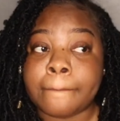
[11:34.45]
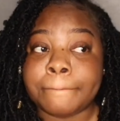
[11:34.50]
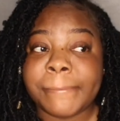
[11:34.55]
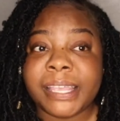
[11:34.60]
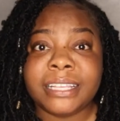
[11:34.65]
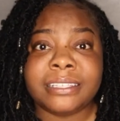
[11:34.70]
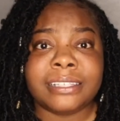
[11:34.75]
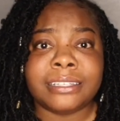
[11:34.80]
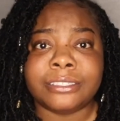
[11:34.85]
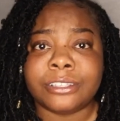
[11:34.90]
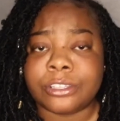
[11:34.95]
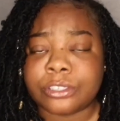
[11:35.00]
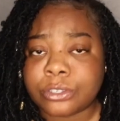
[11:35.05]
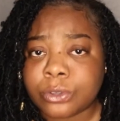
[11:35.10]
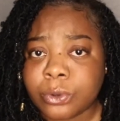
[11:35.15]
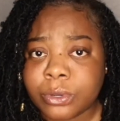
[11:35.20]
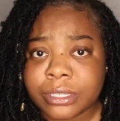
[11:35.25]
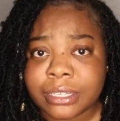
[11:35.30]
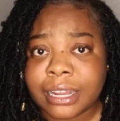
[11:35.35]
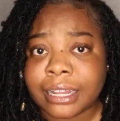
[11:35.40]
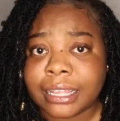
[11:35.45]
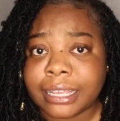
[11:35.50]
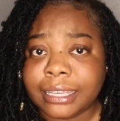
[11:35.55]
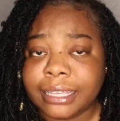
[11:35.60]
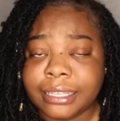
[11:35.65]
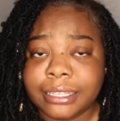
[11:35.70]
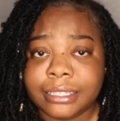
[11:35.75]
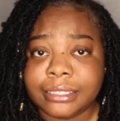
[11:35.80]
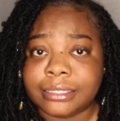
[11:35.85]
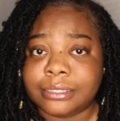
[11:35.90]
He's still in school. It's not like
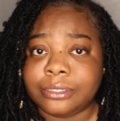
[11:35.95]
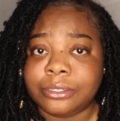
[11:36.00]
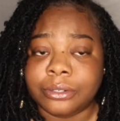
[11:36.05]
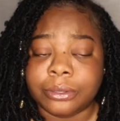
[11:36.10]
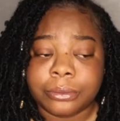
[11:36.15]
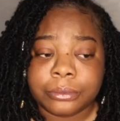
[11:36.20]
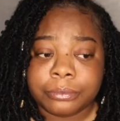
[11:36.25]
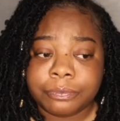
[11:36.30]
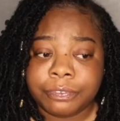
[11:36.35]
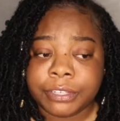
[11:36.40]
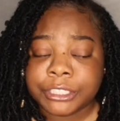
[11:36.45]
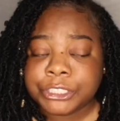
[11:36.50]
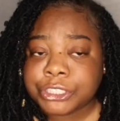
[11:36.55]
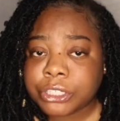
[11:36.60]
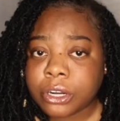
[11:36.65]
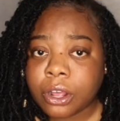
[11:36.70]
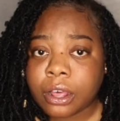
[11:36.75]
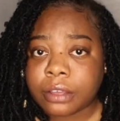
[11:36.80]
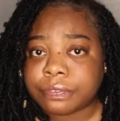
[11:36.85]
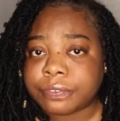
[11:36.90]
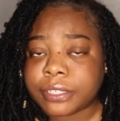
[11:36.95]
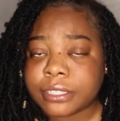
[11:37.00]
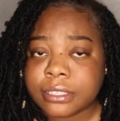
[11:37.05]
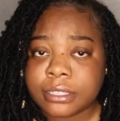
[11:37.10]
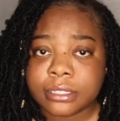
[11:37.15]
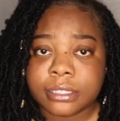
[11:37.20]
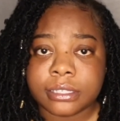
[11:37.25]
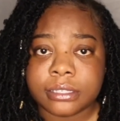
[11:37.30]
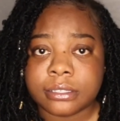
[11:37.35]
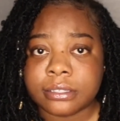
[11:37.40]
he's, you know, ventured off into
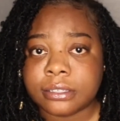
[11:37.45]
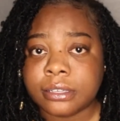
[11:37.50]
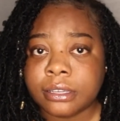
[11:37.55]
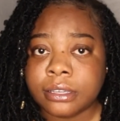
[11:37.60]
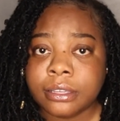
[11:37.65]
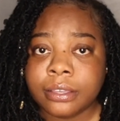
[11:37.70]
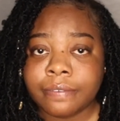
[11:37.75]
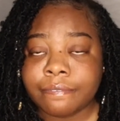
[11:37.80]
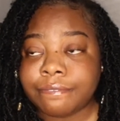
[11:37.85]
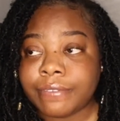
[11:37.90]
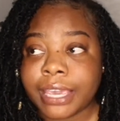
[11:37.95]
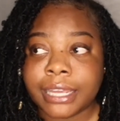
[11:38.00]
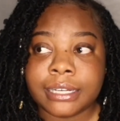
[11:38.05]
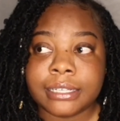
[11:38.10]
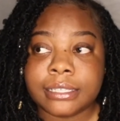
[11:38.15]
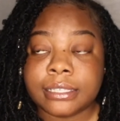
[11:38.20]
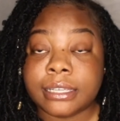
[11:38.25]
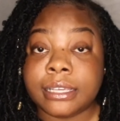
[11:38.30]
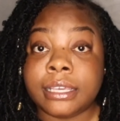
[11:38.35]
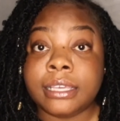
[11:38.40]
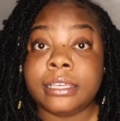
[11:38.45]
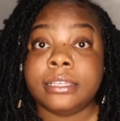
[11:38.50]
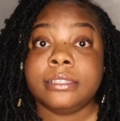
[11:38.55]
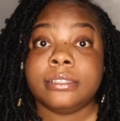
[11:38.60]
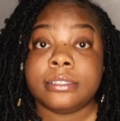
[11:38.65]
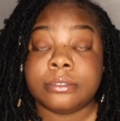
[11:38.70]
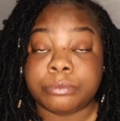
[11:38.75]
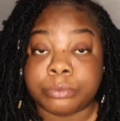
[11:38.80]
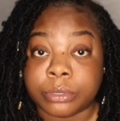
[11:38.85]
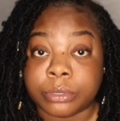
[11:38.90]
this fantasy. He's